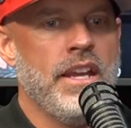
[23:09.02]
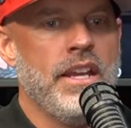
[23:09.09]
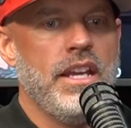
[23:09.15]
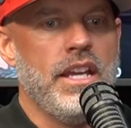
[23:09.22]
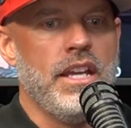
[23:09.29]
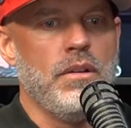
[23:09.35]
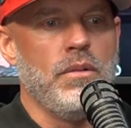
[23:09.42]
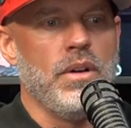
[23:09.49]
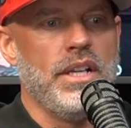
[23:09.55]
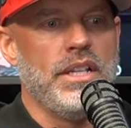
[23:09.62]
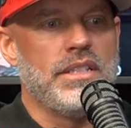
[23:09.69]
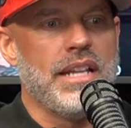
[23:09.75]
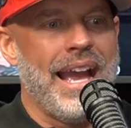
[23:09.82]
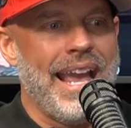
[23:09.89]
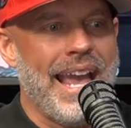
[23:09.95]
Yeah.
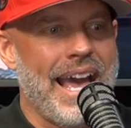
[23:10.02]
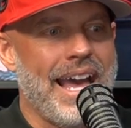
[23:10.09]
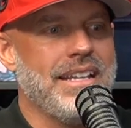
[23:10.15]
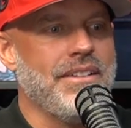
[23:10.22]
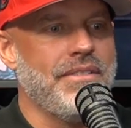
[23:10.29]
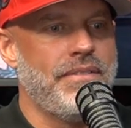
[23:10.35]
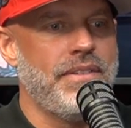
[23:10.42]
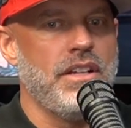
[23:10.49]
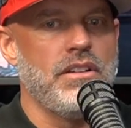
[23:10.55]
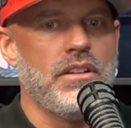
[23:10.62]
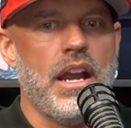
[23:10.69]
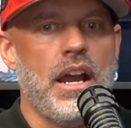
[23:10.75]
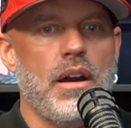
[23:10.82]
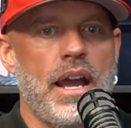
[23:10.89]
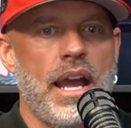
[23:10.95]
I had to figure
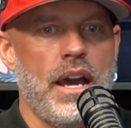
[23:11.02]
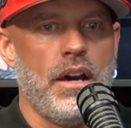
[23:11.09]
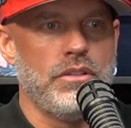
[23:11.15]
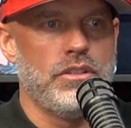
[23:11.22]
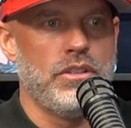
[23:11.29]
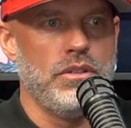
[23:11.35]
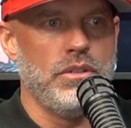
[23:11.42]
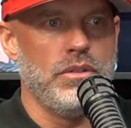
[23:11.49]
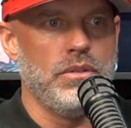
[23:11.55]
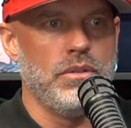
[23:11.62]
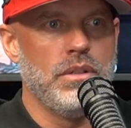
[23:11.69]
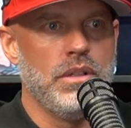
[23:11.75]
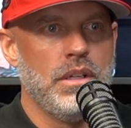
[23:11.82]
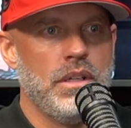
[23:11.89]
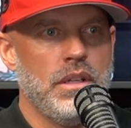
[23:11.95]
out how
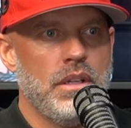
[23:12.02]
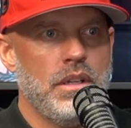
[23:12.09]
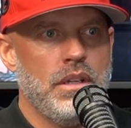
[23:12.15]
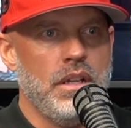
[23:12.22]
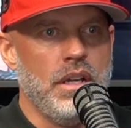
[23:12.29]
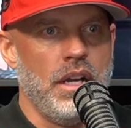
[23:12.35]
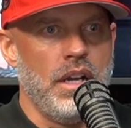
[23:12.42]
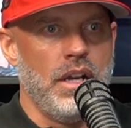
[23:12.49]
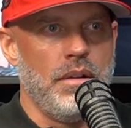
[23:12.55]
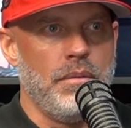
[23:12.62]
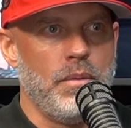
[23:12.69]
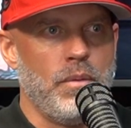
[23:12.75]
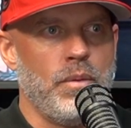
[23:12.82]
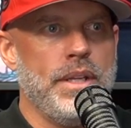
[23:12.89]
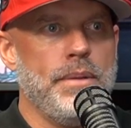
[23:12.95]
to
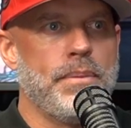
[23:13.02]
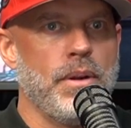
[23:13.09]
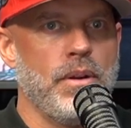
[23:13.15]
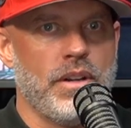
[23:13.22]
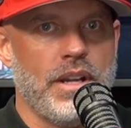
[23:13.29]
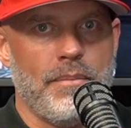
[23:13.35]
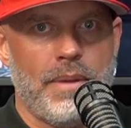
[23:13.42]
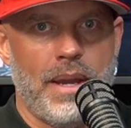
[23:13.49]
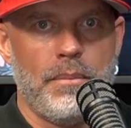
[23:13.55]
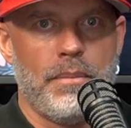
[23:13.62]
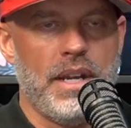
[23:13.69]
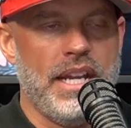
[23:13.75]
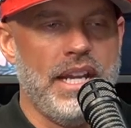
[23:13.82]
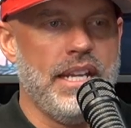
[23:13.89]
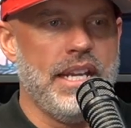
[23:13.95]
reprogram my
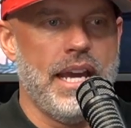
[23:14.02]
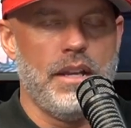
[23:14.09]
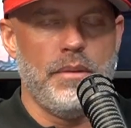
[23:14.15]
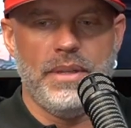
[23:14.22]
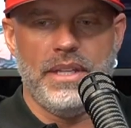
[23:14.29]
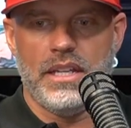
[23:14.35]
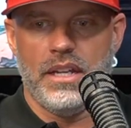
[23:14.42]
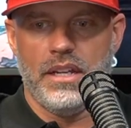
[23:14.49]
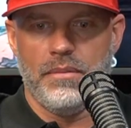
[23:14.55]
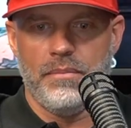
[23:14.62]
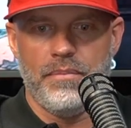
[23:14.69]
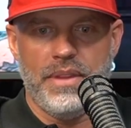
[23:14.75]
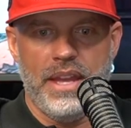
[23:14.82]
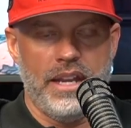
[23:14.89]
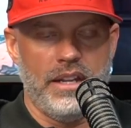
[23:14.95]
brain, how
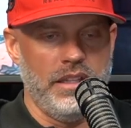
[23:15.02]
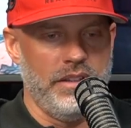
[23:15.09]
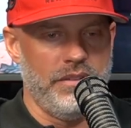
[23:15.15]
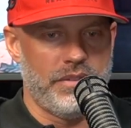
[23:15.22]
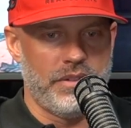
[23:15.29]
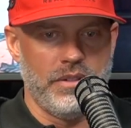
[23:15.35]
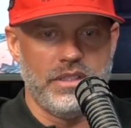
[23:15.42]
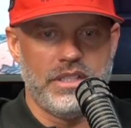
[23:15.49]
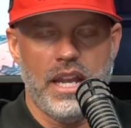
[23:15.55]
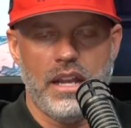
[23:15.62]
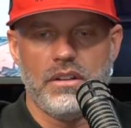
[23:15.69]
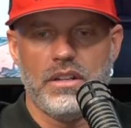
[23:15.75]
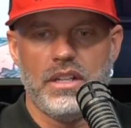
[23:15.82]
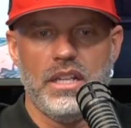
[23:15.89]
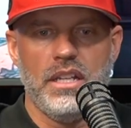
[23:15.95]
to live through
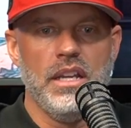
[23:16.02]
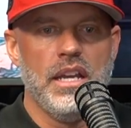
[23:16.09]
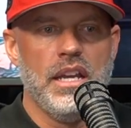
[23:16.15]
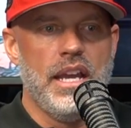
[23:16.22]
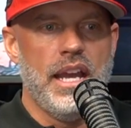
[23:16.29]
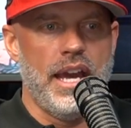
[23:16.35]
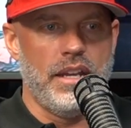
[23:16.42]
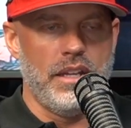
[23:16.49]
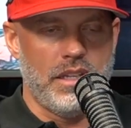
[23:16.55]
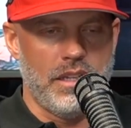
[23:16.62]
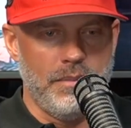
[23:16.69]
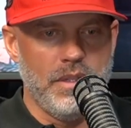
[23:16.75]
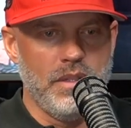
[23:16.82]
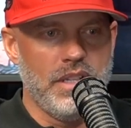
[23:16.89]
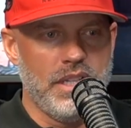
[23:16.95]
integrity, how to
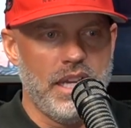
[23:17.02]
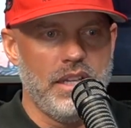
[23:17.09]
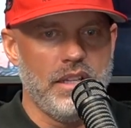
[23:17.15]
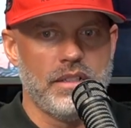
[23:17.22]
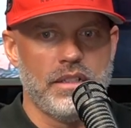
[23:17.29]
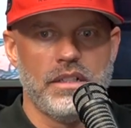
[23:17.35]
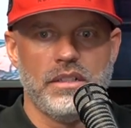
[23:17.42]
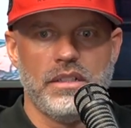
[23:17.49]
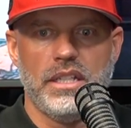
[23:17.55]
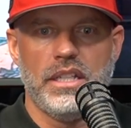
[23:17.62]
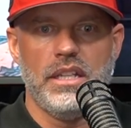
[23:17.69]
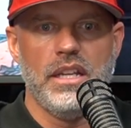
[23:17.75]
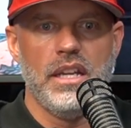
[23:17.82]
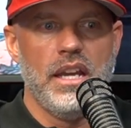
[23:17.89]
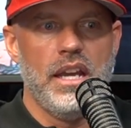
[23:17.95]
communicate
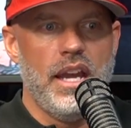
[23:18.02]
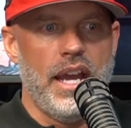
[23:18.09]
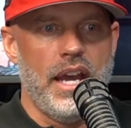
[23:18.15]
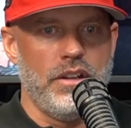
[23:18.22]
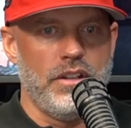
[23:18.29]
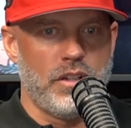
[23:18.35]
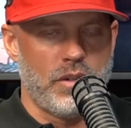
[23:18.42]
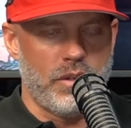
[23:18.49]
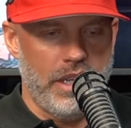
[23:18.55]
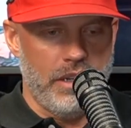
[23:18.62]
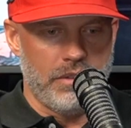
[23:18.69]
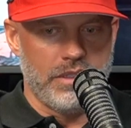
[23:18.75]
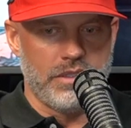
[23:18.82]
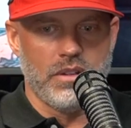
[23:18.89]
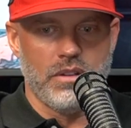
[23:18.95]
clearly, how to create
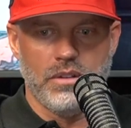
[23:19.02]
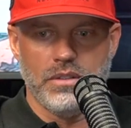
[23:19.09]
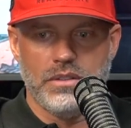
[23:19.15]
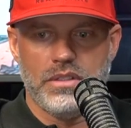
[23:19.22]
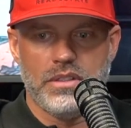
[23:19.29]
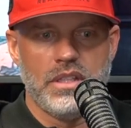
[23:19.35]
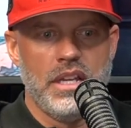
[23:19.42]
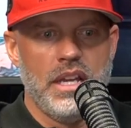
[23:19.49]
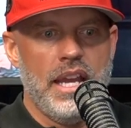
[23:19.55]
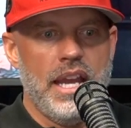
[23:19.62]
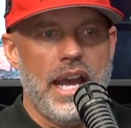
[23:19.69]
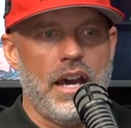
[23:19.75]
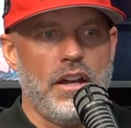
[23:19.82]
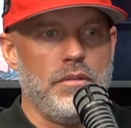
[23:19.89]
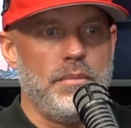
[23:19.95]
results,
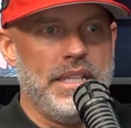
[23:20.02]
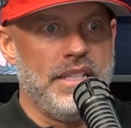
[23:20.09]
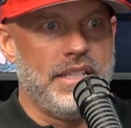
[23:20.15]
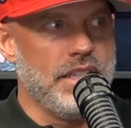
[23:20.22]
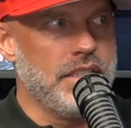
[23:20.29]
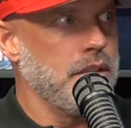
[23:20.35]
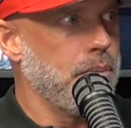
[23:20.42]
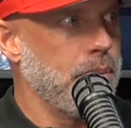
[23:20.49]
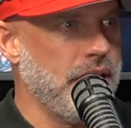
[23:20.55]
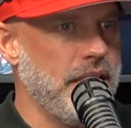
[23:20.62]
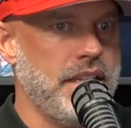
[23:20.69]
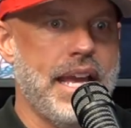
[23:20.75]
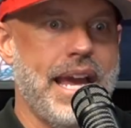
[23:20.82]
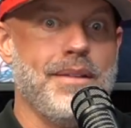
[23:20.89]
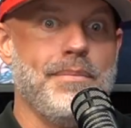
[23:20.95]
how to be
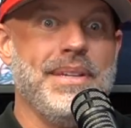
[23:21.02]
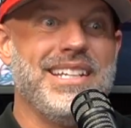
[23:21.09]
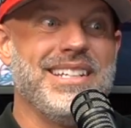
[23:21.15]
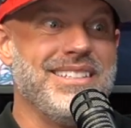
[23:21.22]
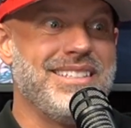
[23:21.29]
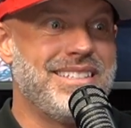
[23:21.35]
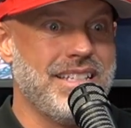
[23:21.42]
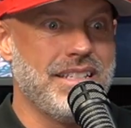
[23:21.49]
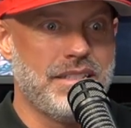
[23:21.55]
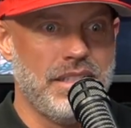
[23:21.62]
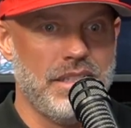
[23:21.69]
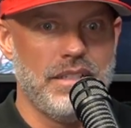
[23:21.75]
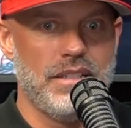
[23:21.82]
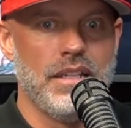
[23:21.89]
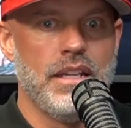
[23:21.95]
disciplined, how to be
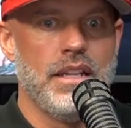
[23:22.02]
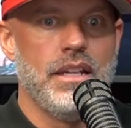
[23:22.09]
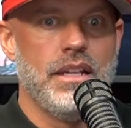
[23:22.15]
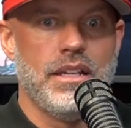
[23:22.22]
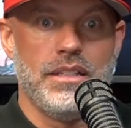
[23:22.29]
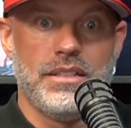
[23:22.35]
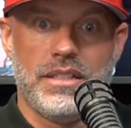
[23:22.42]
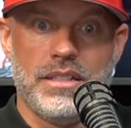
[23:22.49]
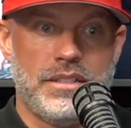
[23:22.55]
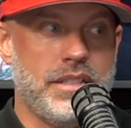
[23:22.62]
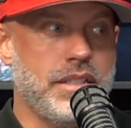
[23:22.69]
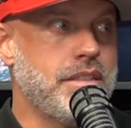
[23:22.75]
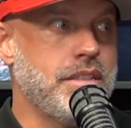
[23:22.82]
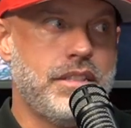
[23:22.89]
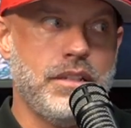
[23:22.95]
consistent, because
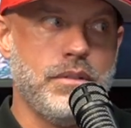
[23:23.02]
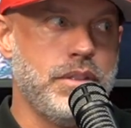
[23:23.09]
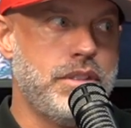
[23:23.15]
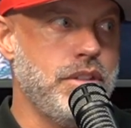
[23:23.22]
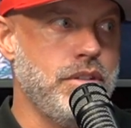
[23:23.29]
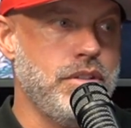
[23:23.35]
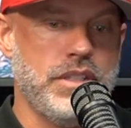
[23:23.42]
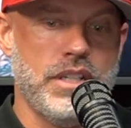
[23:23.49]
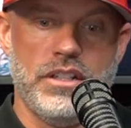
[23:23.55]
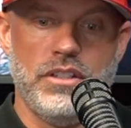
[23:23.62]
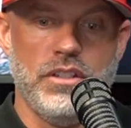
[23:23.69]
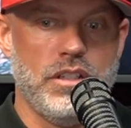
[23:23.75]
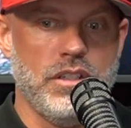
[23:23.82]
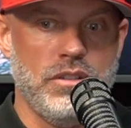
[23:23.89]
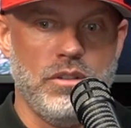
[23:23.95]
consistency was huge there.
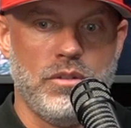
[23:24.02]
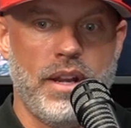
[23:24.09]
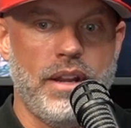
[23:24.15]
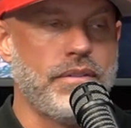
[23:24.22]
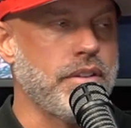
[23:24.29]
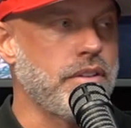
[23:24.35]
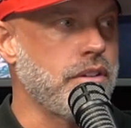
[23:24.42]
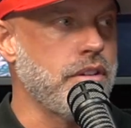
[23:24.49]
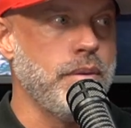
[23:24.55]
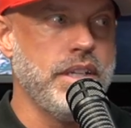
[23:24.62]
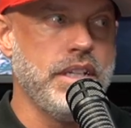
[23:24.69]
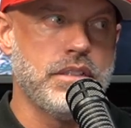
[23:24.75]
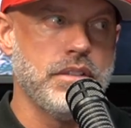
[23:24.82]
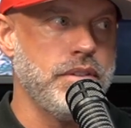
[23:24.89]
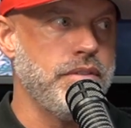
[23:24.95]
You could do great for 3
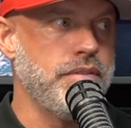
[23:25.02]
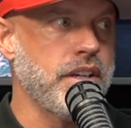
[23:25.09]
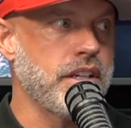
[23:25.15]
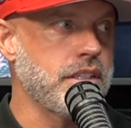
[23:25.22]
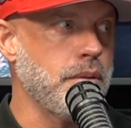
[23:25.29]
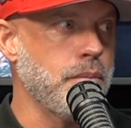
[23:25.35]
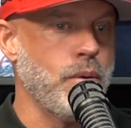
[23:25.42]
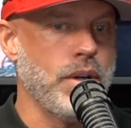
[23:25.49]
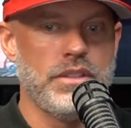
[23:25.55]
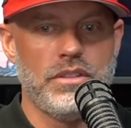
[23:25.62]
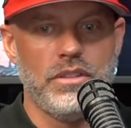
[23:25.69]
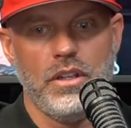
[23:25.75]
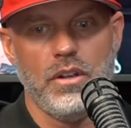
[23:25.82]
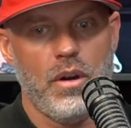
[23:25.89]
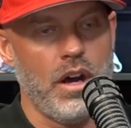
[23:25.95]
weeks. If you fucked up
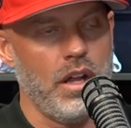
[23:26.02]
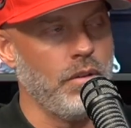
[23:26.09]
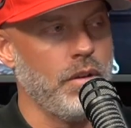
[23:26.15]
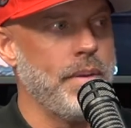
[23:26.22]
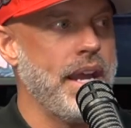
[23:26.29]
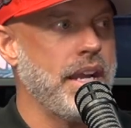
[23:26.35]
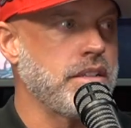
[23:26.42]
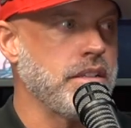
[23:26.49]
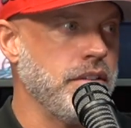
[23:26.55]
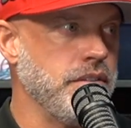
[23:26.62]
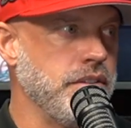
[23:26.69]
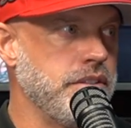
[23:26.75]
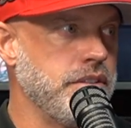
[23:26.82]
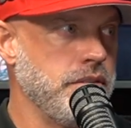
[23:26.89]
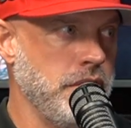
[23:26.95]
once, you go all the way back to
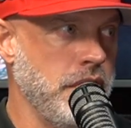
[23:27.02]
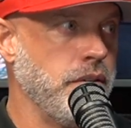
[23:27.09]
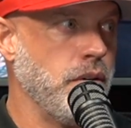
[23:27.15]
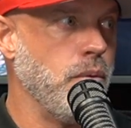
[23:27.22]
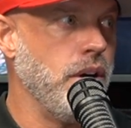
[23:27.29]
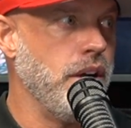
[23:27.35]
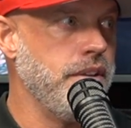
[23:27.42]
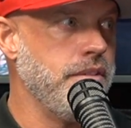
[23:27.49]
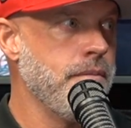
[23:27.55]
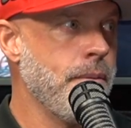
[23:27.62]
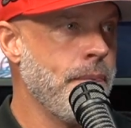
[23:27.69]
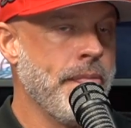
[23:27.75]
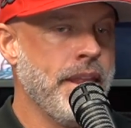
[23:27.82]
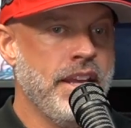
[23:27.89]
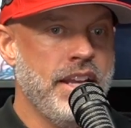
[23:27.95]
level 1.
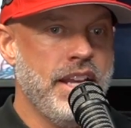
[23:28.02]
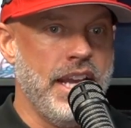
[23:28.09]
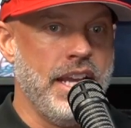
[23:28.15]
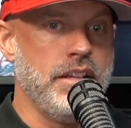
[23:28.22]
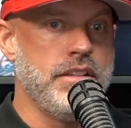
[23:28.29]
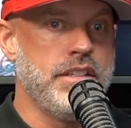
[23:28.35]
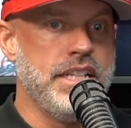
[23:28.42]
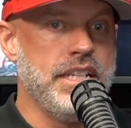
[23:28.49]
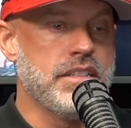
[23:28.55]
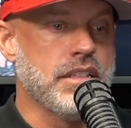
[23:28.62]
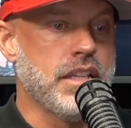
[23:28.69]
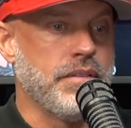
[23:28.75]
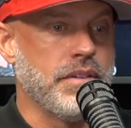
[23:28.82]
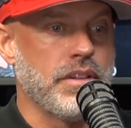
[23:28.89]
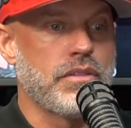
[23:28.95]
And to get to
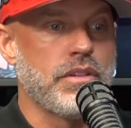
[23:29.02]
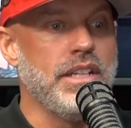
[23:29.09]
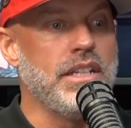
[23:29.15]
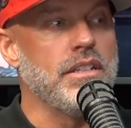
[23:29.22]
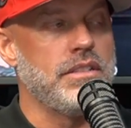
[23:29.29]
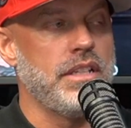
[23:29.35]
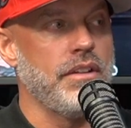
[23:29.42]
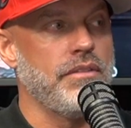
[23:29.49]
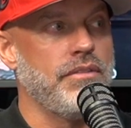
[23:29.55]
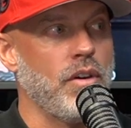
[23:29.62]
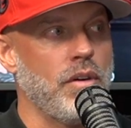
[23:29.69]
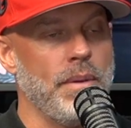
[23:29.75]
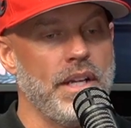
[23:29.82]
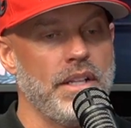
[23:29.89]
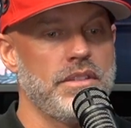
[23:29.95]
level 3 could take
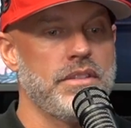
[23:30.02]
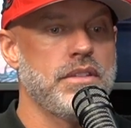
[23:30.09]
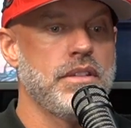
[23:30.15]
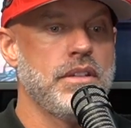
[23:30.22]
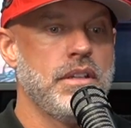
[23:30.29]
4 months.